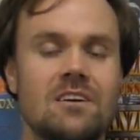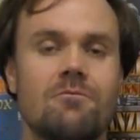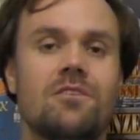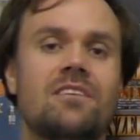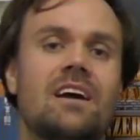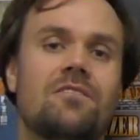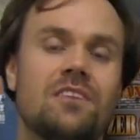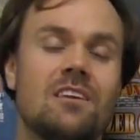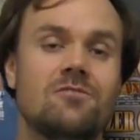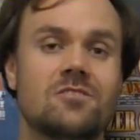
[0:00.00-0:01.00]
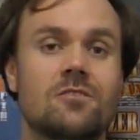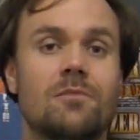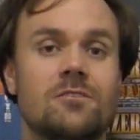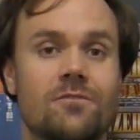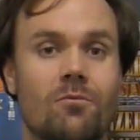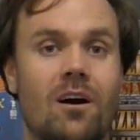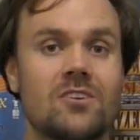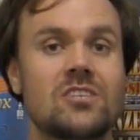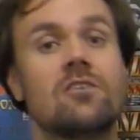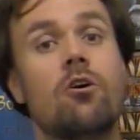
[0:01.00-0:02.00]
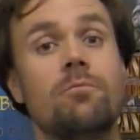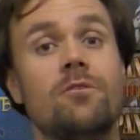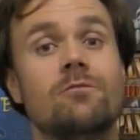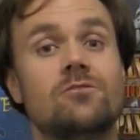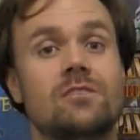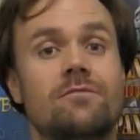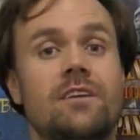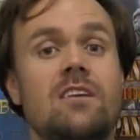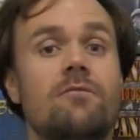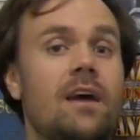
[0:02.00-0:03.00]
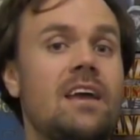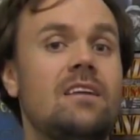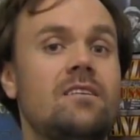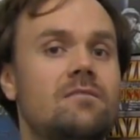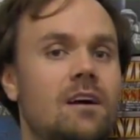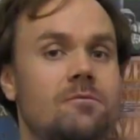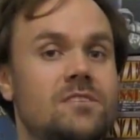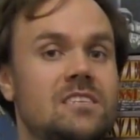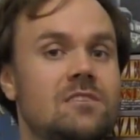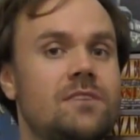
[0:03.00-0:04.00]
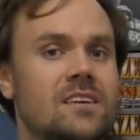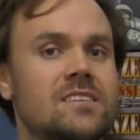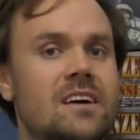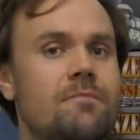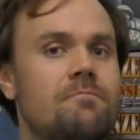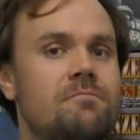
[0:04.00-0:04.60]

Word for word: With that, thank you so much for watching. Hope you enjoyed the video, and I will see you next time.